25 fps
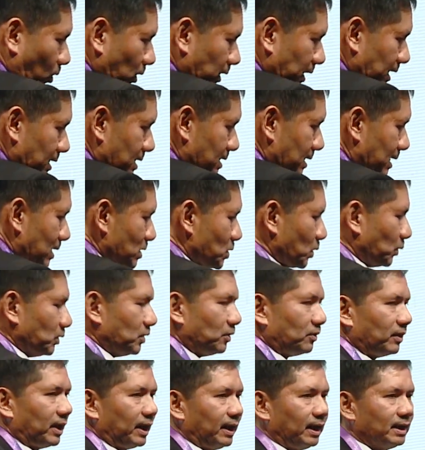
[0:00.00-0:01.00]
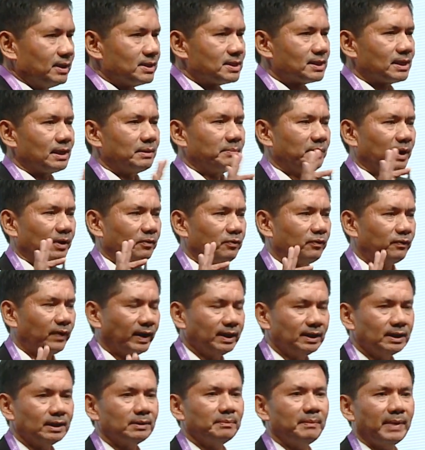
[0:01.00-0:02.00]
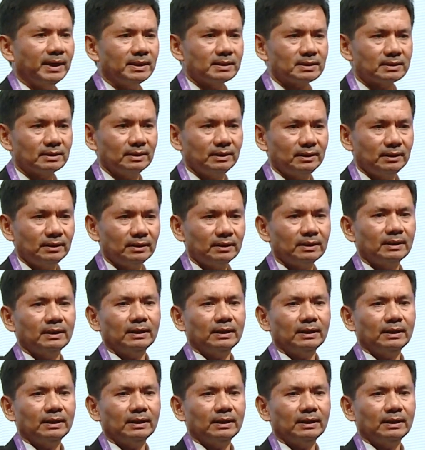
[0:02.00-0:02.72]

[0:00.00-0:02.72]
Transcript: these things on the right-hand side, but fundamentally